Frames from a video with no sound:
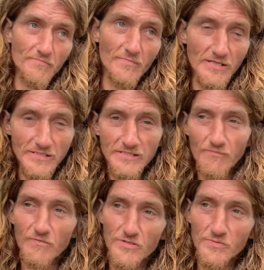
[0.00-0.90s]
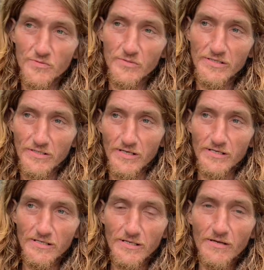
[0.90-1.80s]
like the difference between like
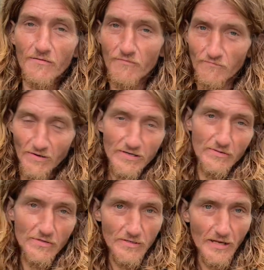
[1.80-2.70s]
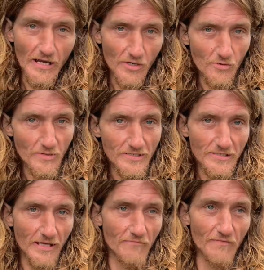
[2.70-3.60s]
regular heroin
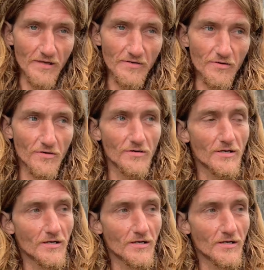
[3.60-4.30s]
and fentanyl.